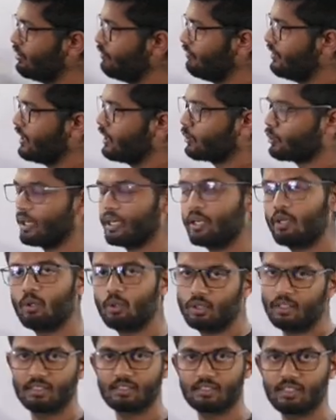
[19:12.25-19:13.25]
we have to add
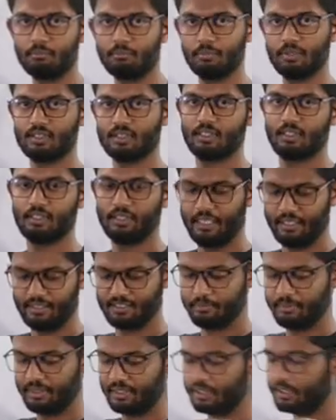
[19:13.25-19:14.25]
all these numbers. That
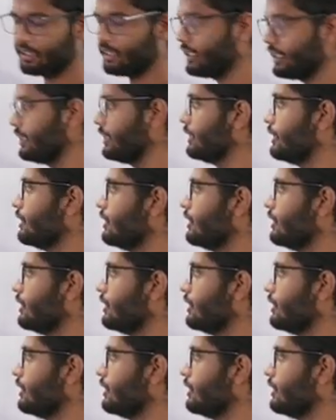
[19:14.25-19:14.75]
is the method.